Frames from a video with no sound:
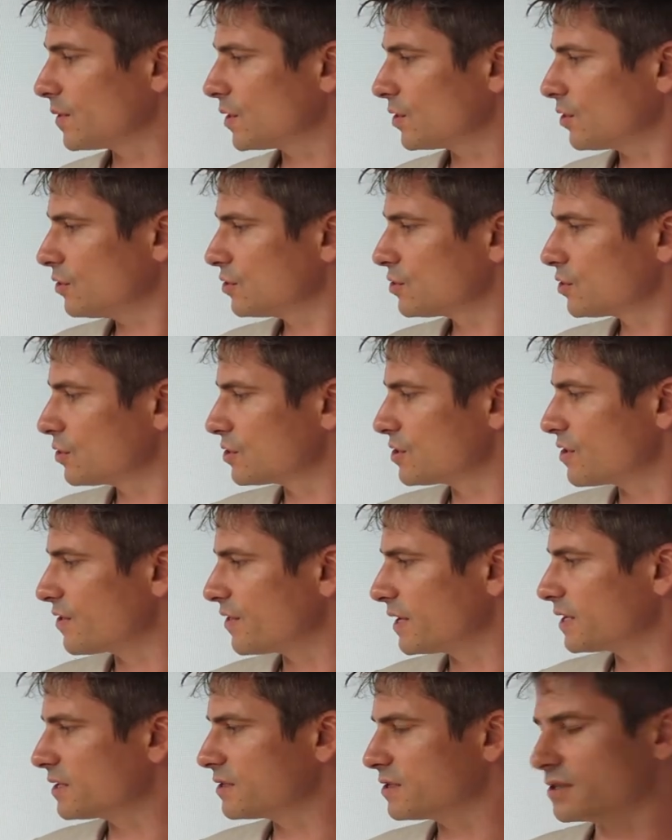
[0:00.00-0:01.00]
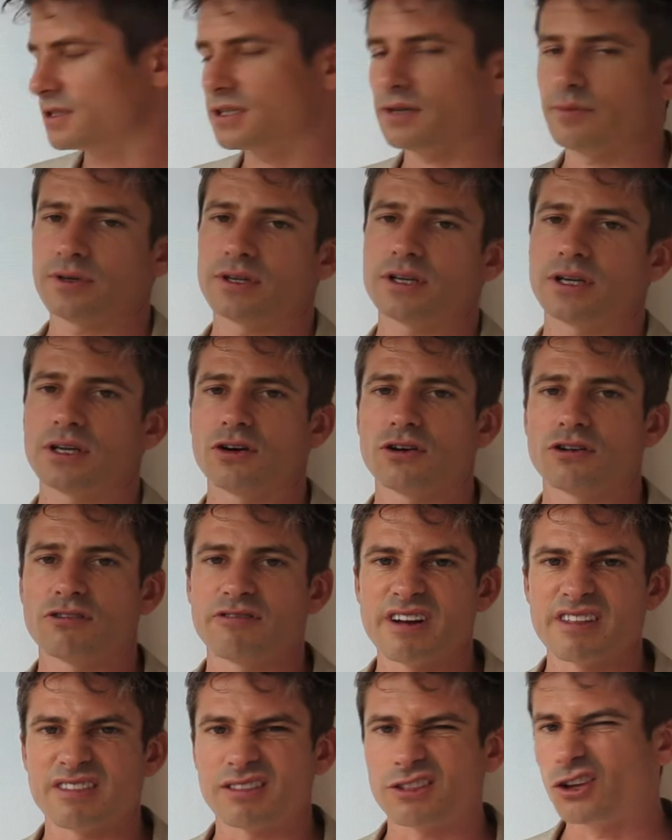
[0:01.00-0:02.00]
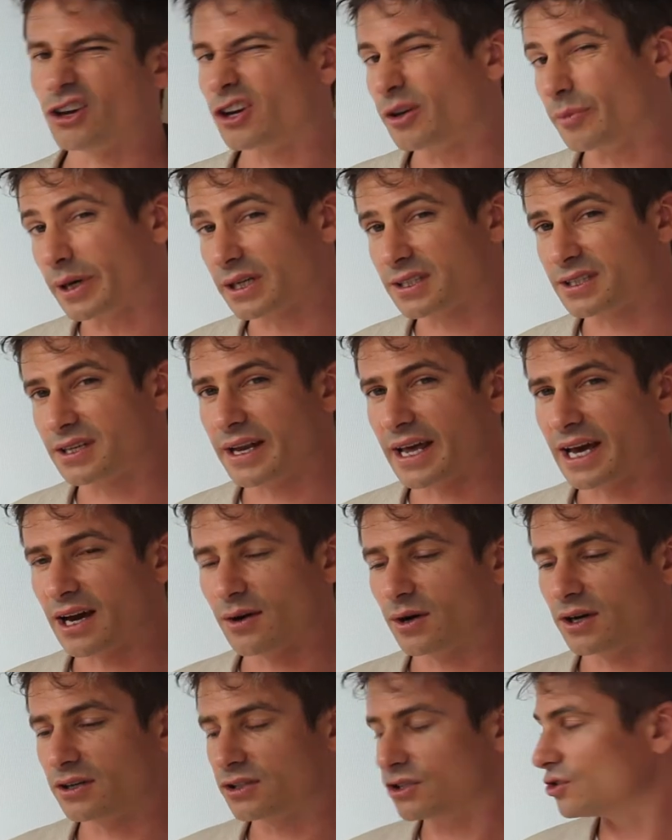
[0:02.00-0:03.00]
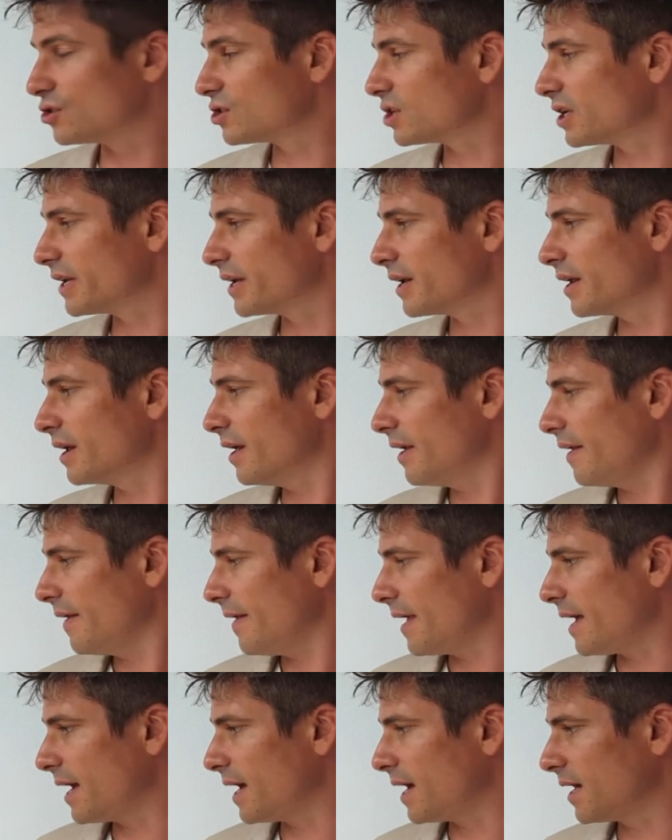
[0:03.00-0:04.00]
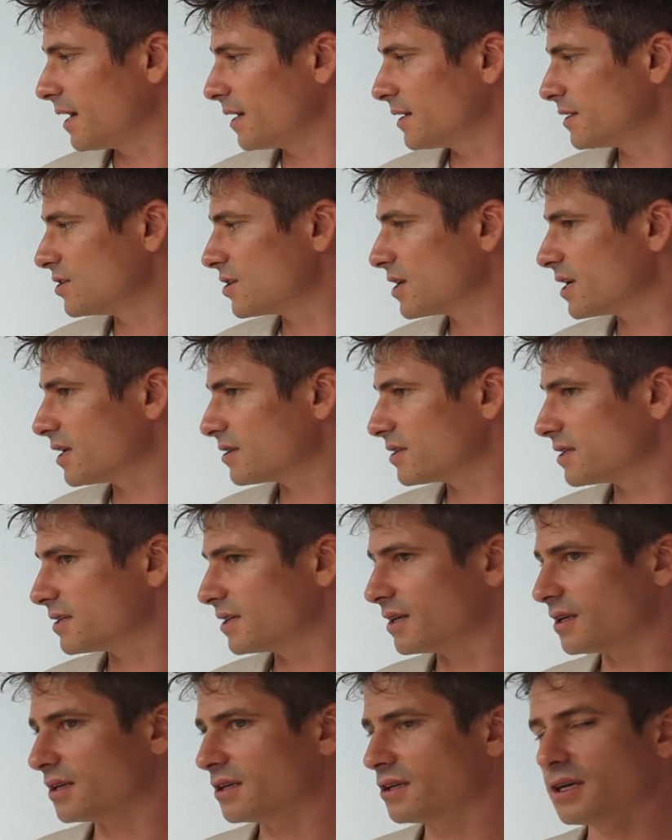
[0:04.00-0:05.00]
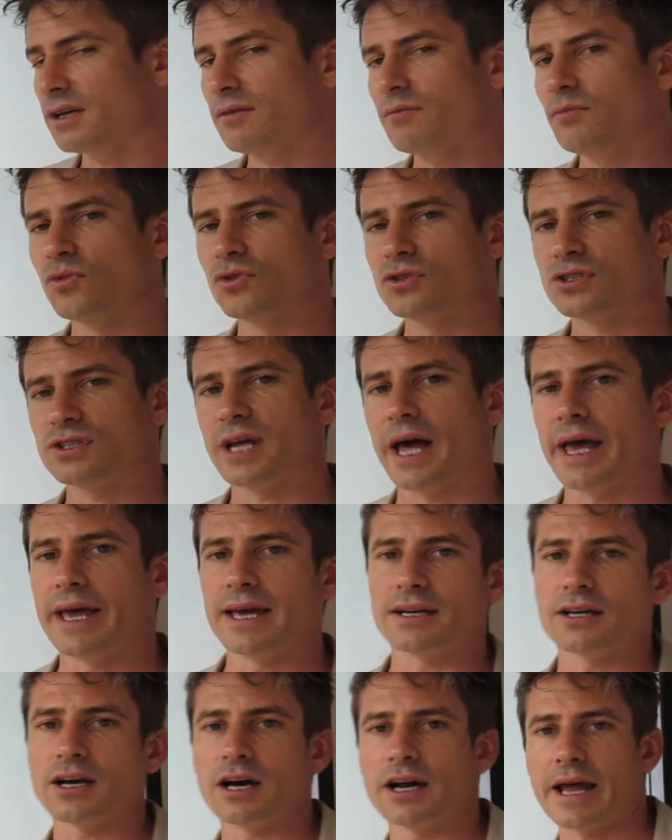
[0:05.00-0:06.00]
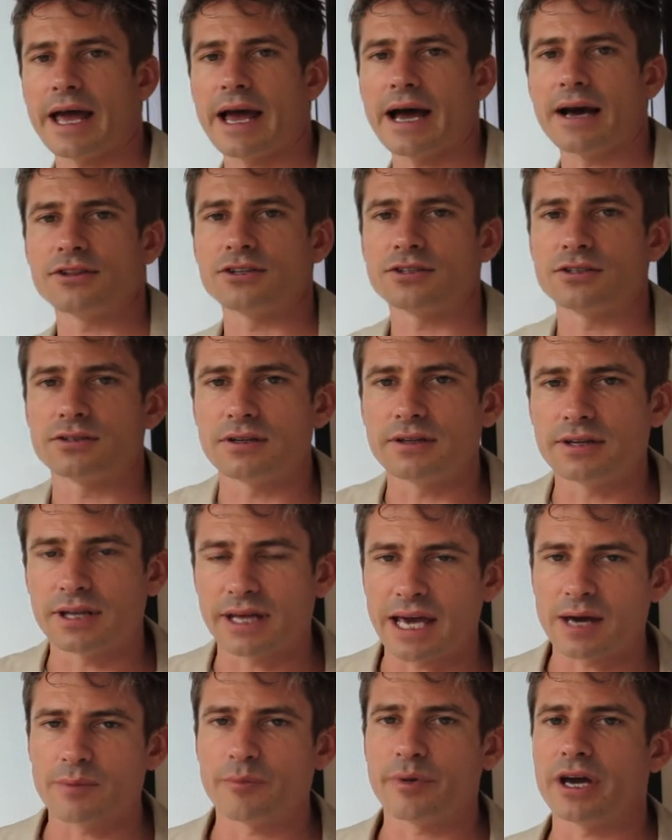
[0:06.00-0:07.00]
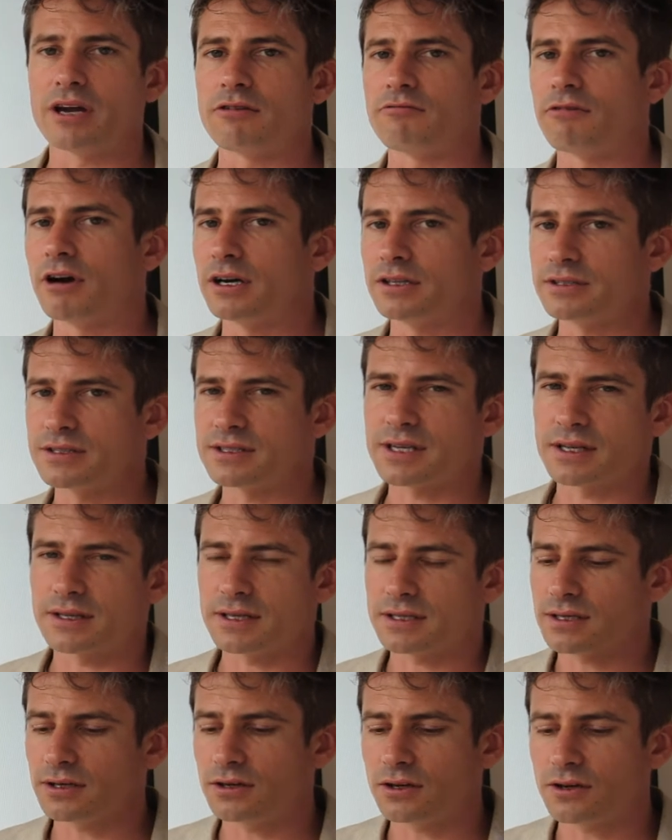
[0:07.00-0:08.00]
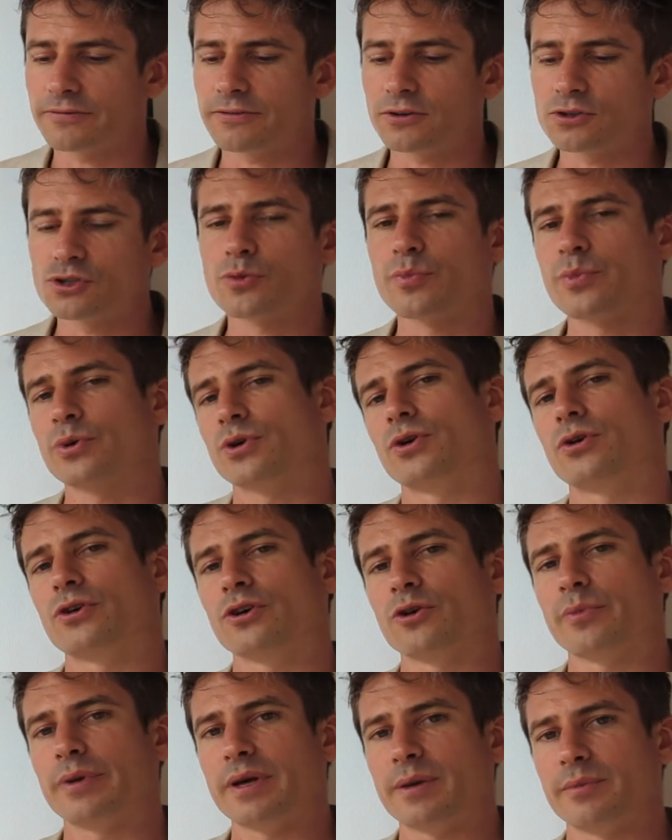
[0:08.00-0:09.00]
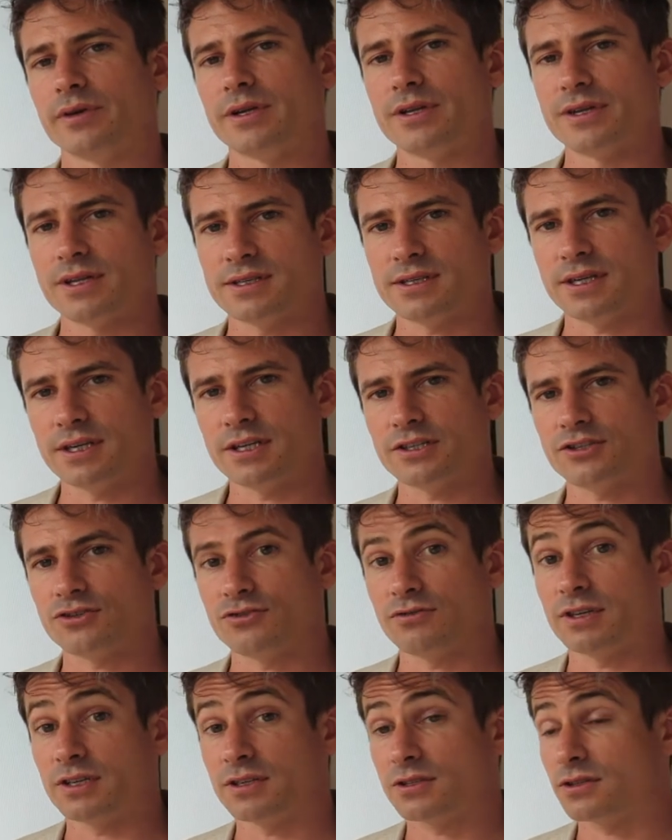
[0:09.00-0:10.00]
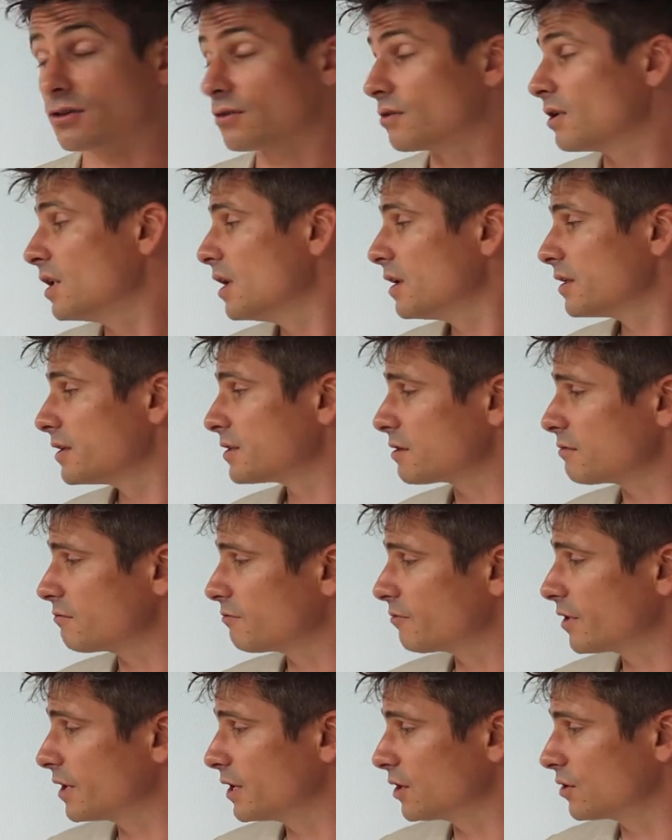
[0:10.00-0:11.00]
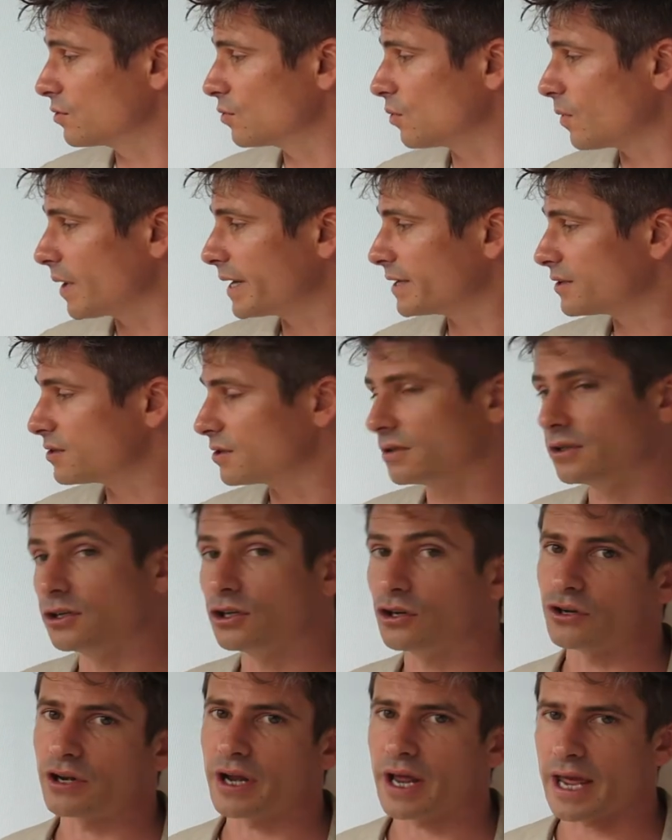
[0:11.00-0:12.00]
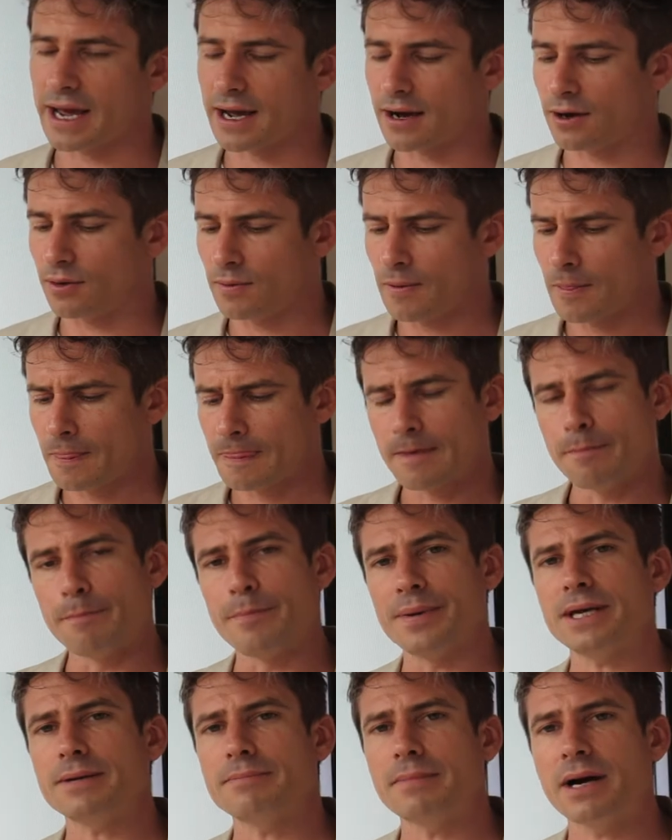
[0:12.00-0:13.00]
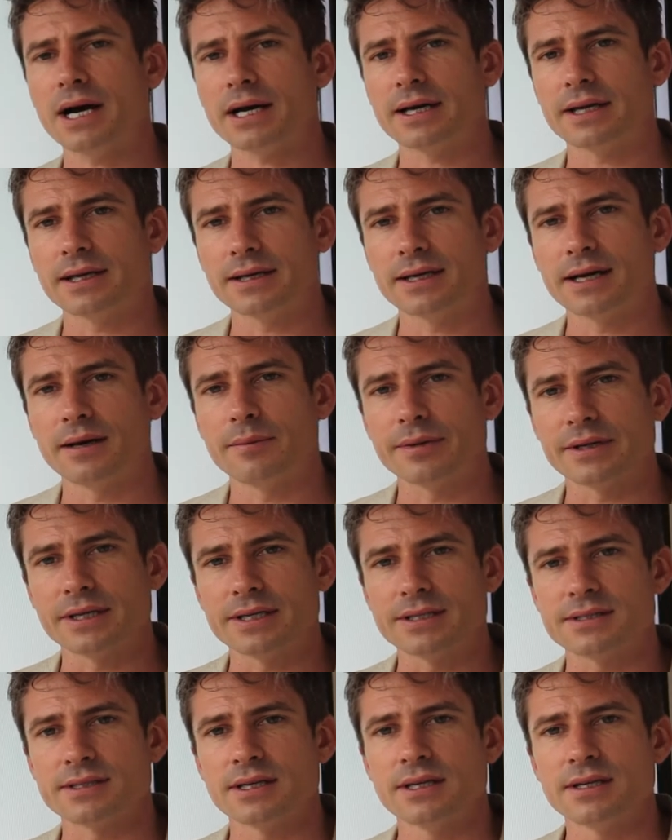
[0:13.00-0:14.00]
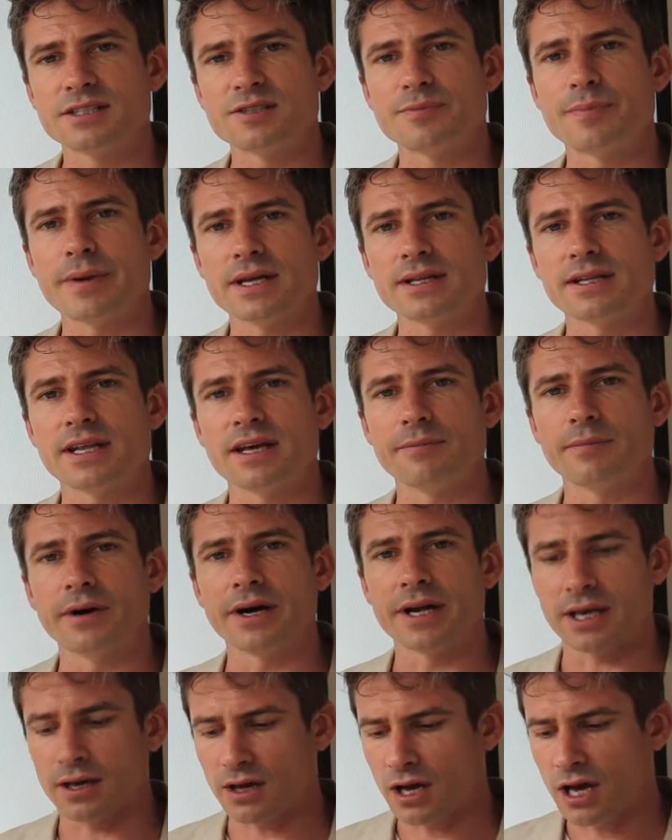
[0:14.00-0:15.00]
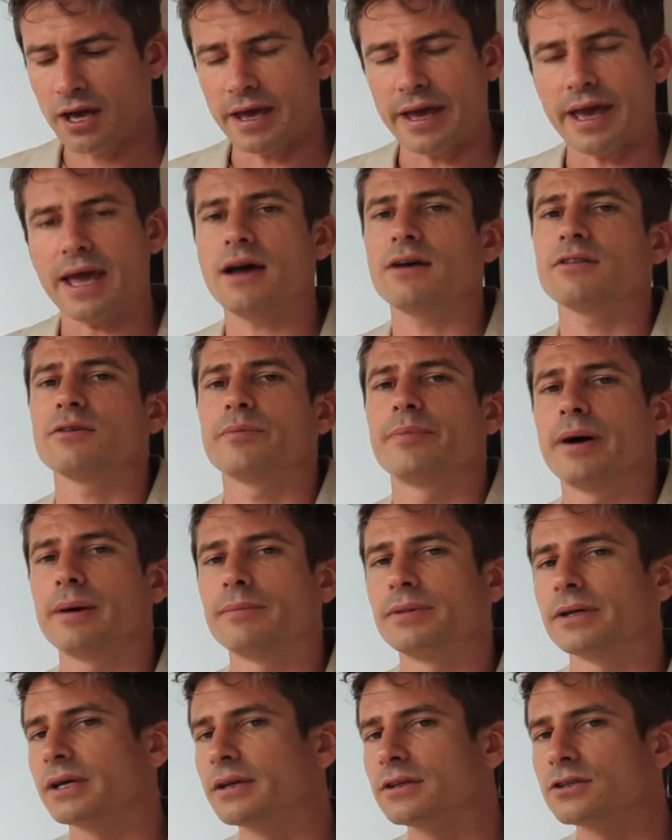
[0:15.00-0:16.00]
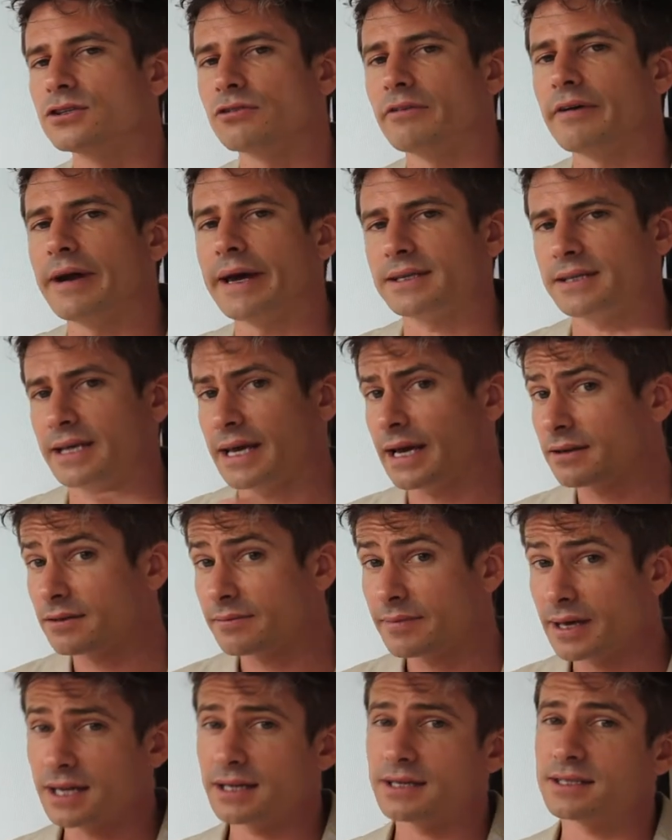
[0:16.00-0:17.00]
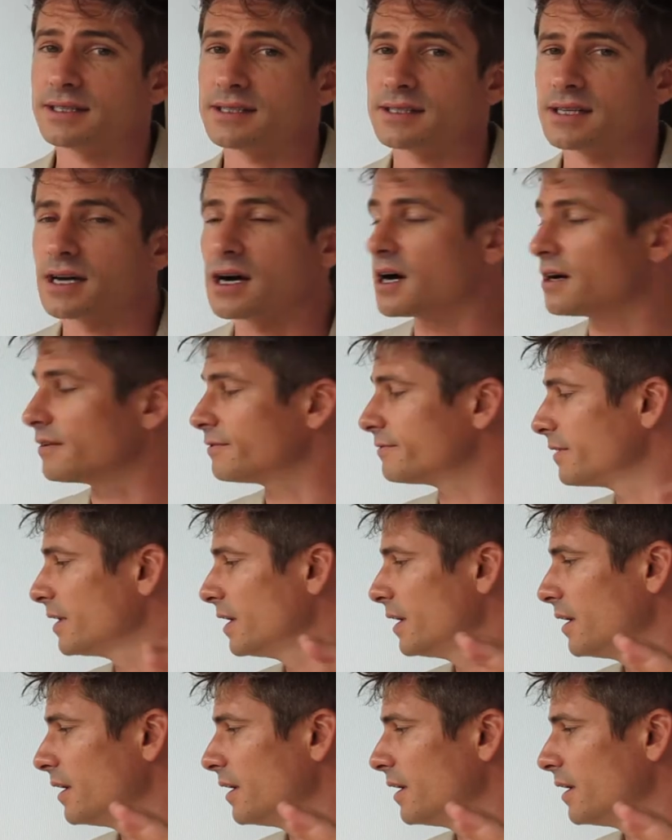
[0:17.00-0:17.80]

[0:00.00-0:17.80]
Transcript: Those sorts of things, you typically on around $30 an hour usually, and you get more say in kind of how the campaign runs, and there's a lot of entrepreneurial people in this industry, so it's a really good way to learn how big marketing companies spend their money, how the public interact, how to manage staff,